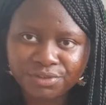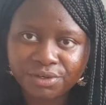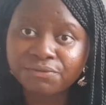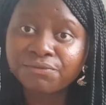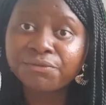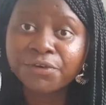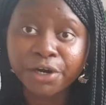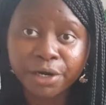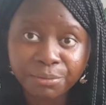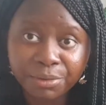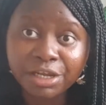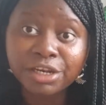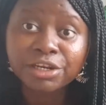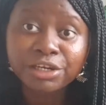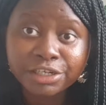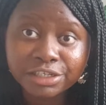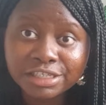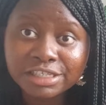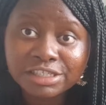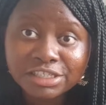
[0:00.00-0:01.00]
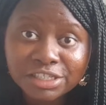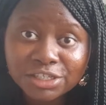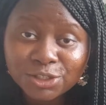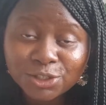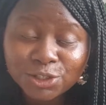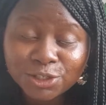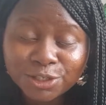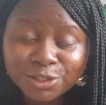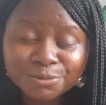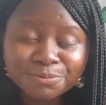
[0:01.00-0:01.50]
firm in her
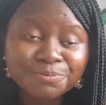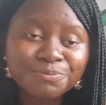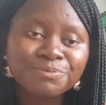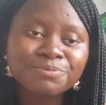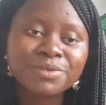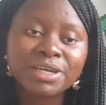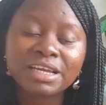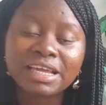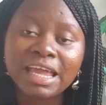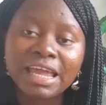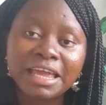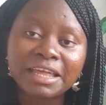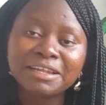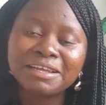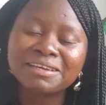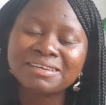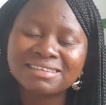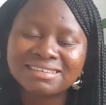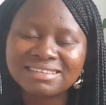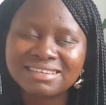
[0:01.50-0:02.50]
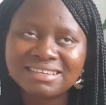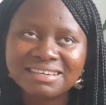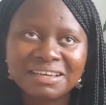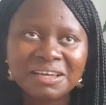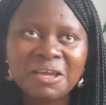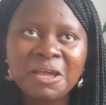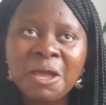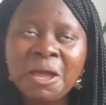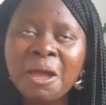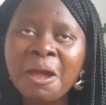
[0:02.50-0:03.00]
decision again.
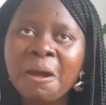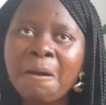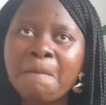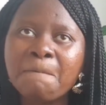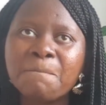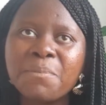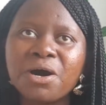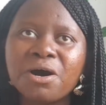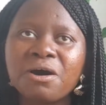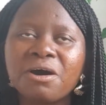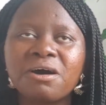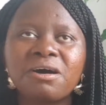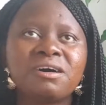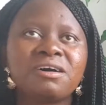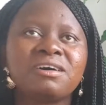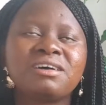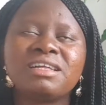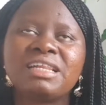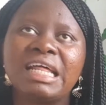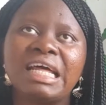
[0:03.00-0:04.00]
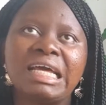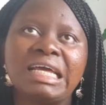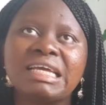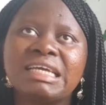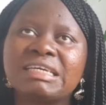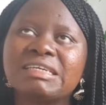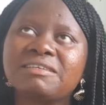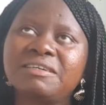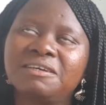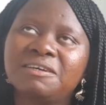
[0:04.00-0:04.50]
But like,
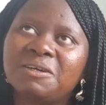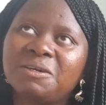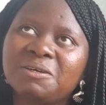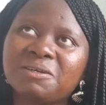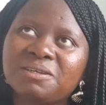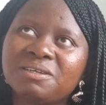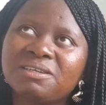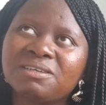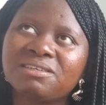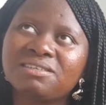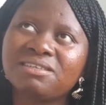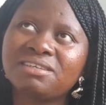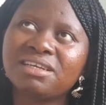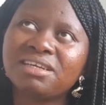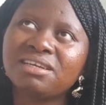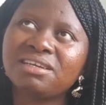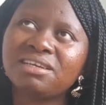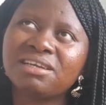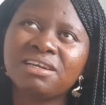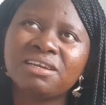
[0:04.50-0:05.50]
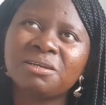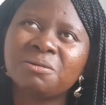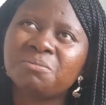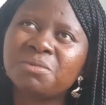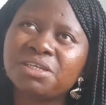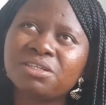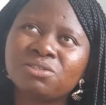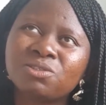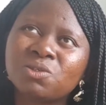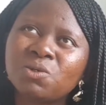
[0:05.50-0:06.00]
it can
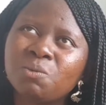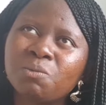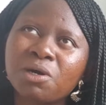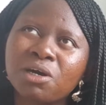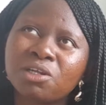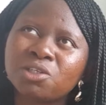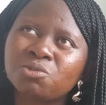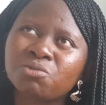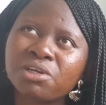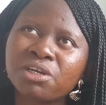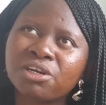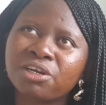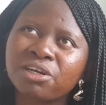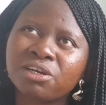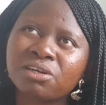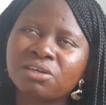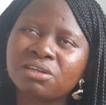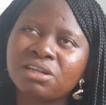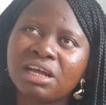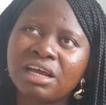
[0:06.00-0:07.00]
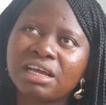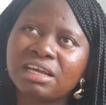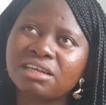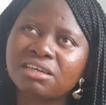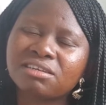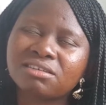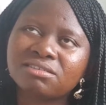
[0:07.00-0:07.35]
be too much with her. Like,